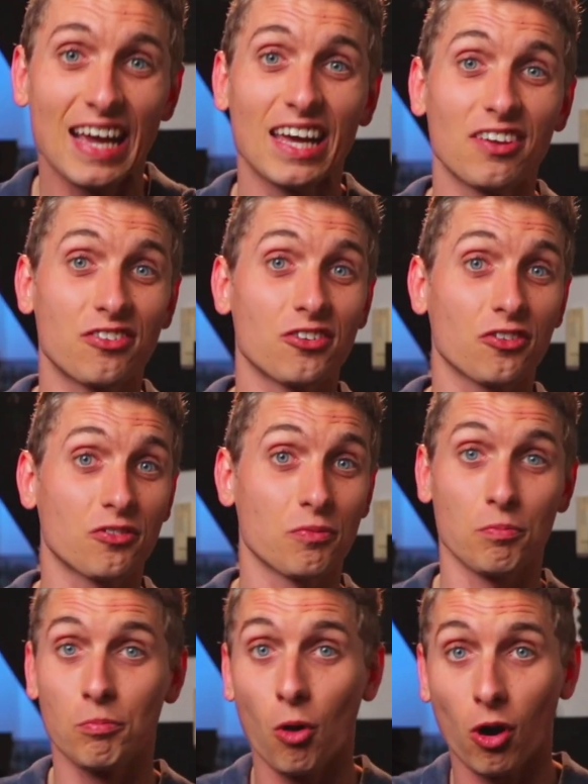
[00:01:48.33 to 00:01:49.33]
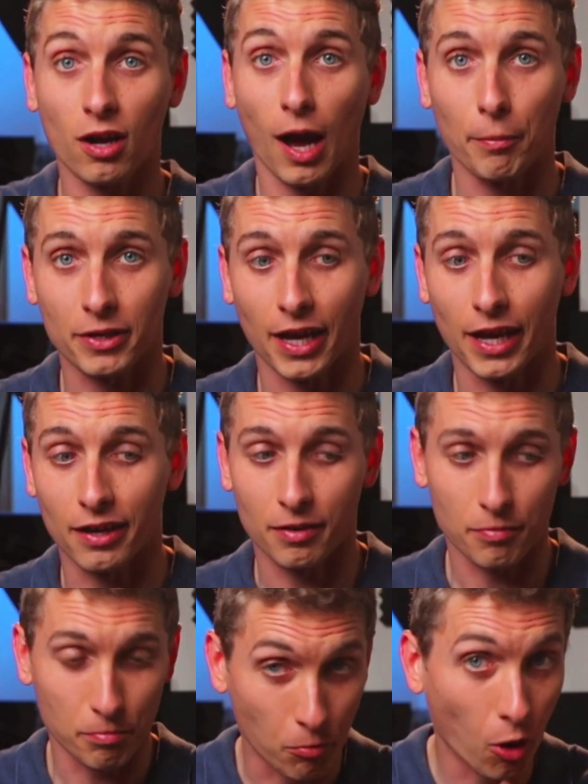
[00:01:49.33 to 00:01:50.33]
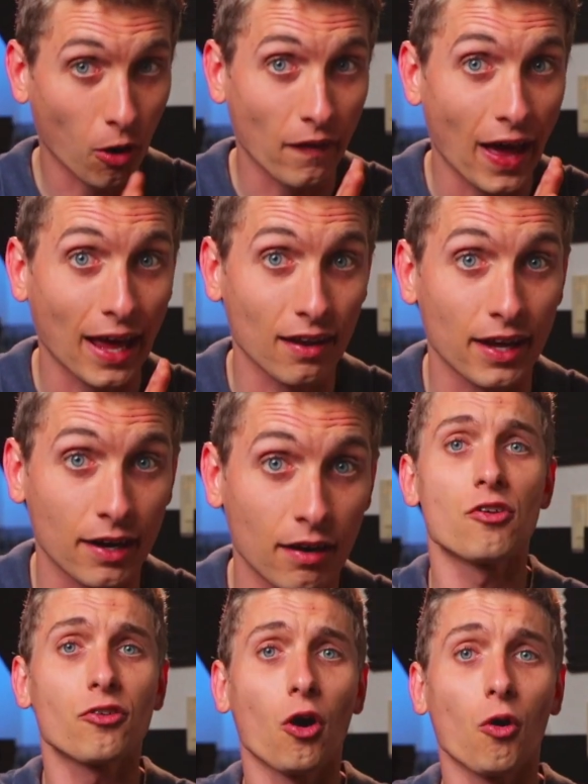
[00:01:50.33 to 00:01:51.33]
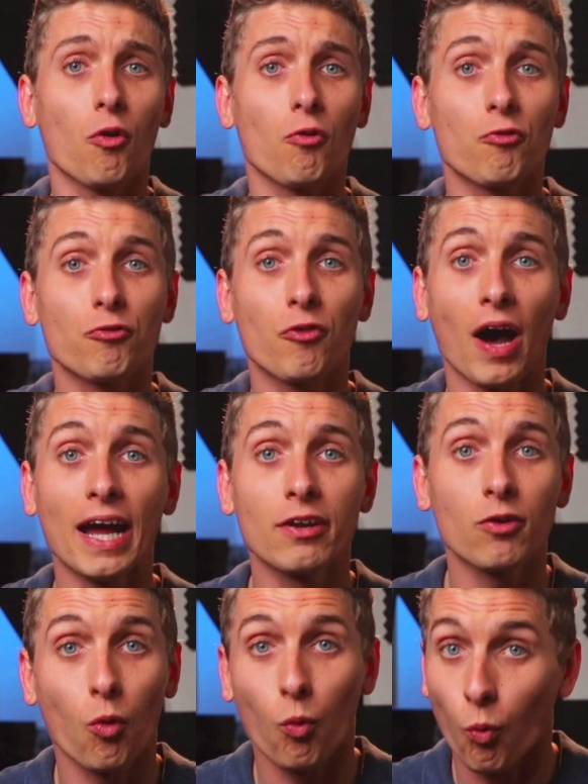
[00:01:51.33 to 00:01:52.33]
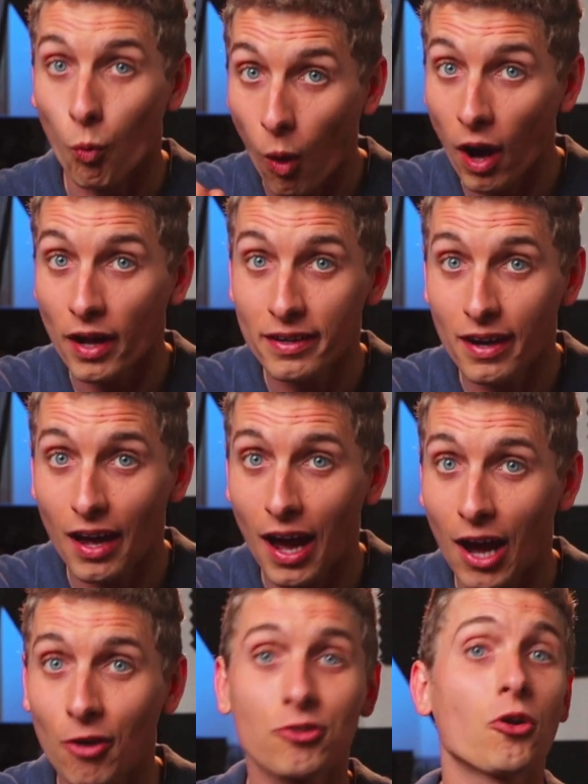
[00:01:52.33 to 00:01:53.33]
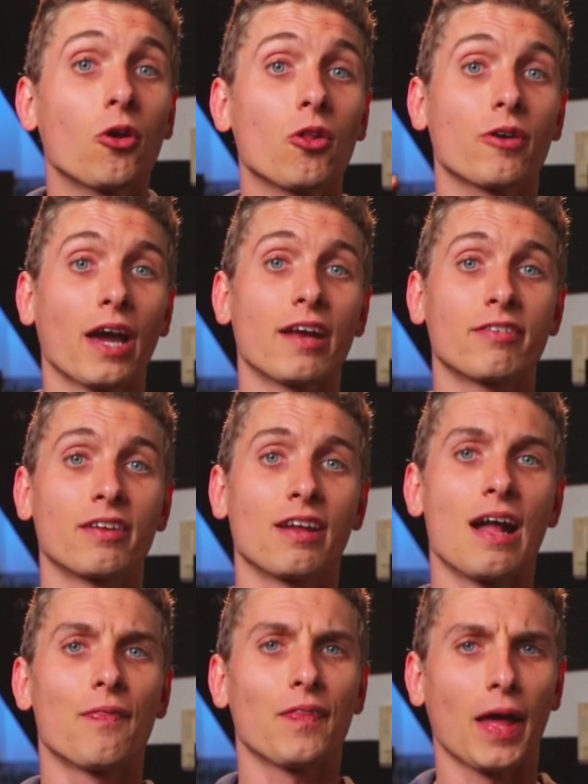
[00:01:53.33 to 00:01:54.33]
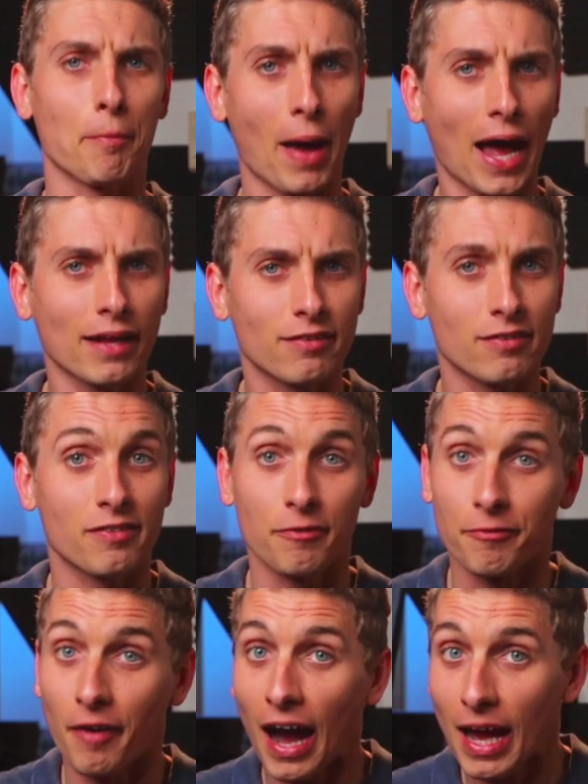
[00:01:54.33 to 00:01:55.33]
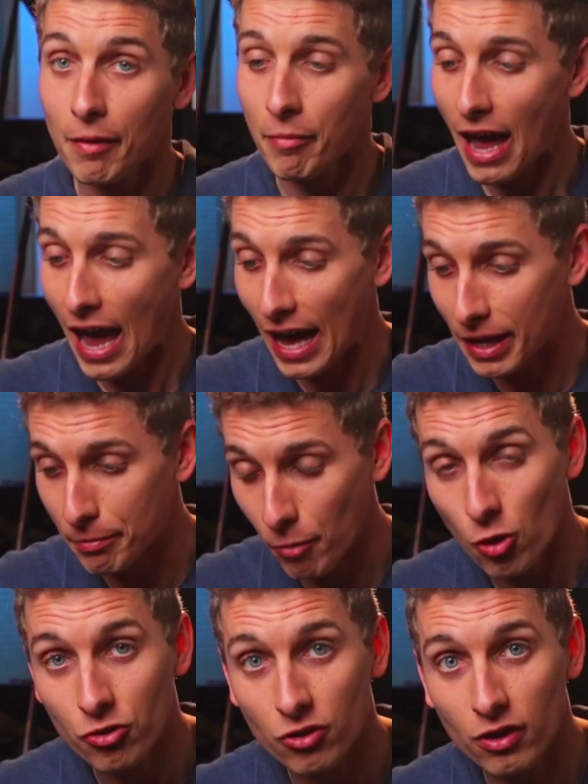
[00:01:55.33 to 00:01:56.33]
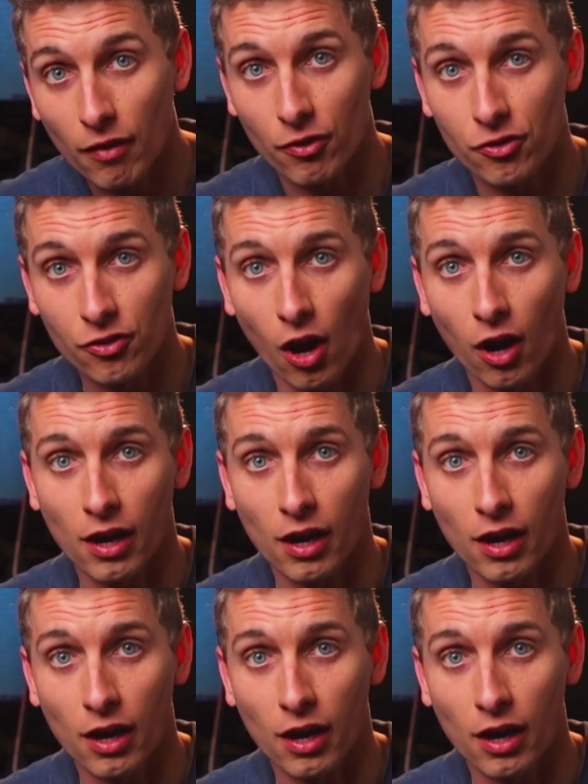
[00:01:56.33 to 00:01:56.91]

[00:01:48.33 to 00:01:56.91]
It's just more complicated. More on that later. So find one outdoor location that matches the vibe and emotion of the song.